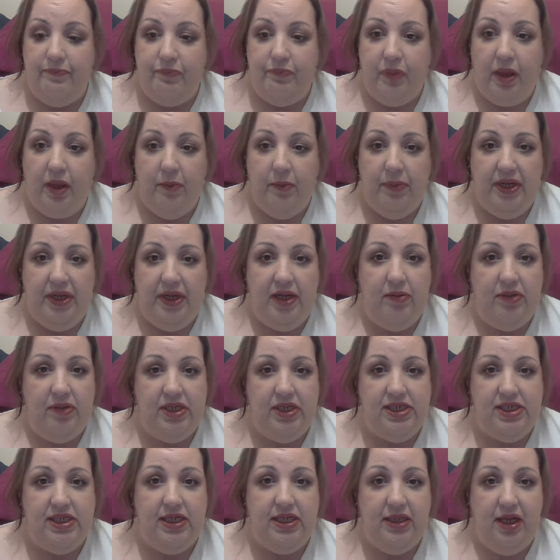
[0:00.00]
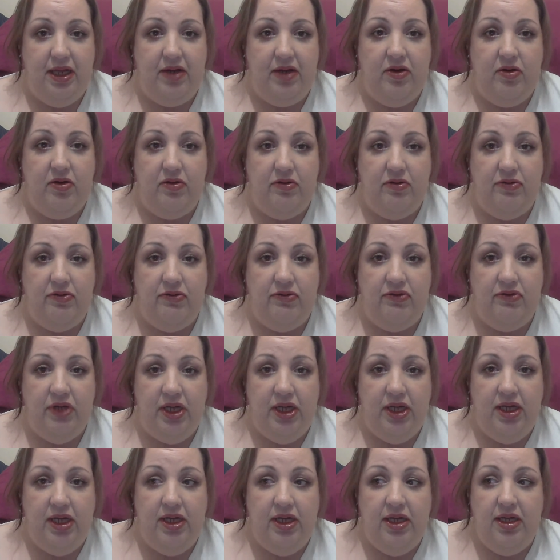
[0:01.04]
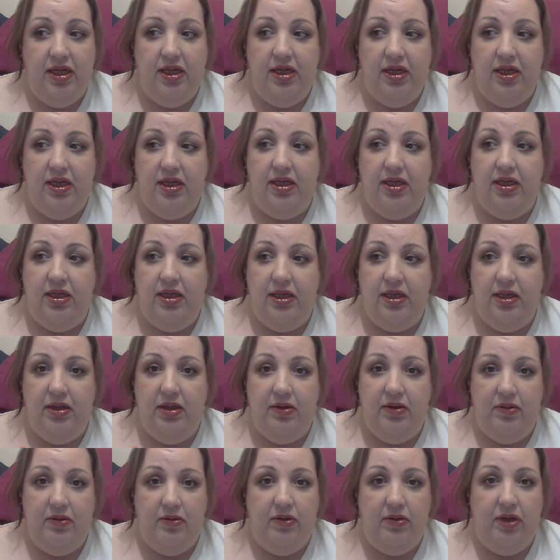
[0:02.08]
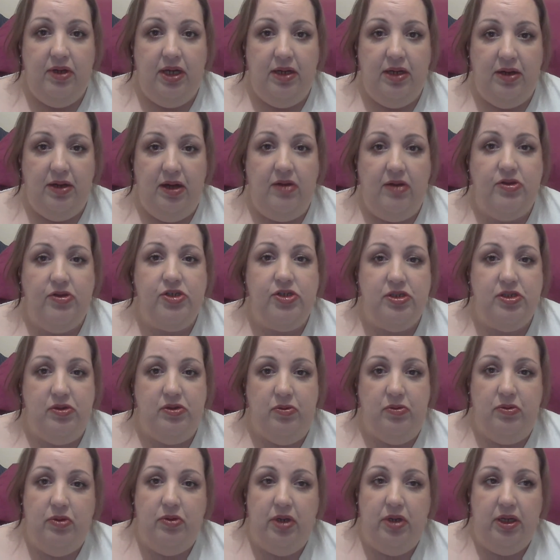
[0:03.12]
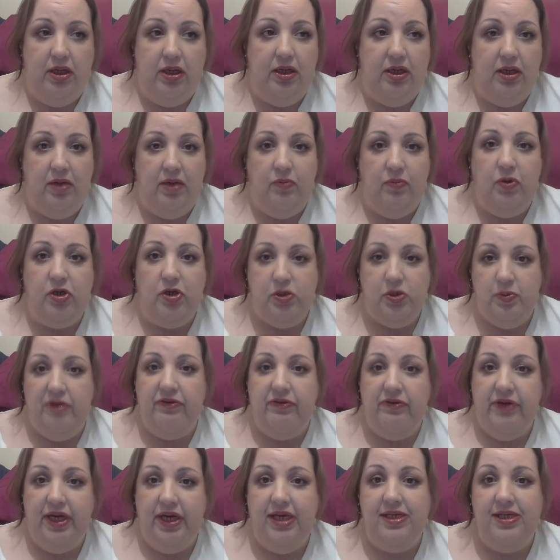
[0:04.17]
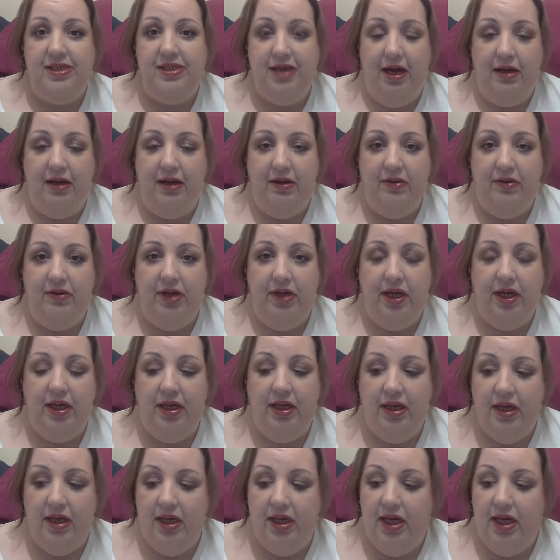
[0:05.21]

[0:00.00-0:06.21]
able to take that off, you know, I can't just go and wash my face kind of thing.